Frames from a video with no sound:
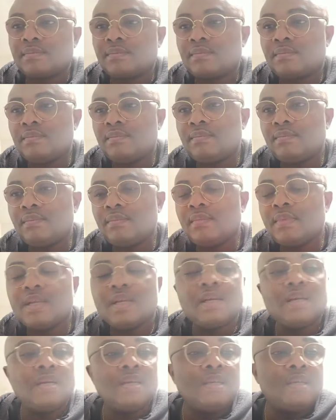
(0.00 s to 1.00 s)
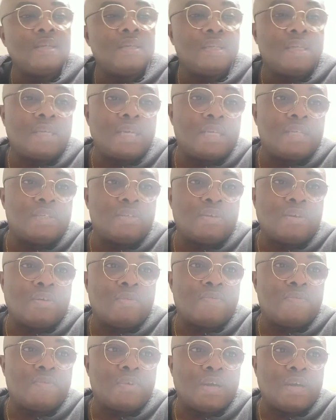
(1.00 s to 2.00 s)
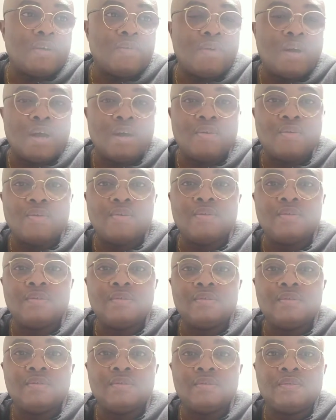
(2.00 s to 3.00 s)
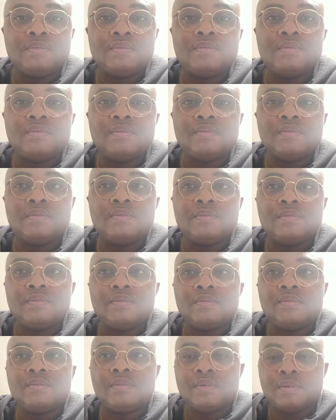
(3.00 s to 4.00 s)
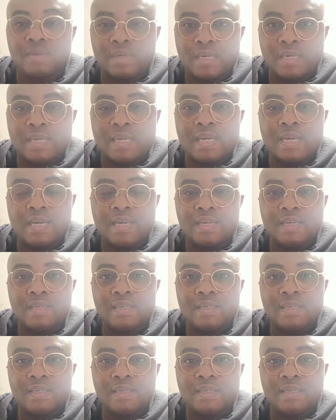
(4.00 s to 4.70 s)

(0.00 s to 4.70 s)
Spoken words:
The case of our own, or rather,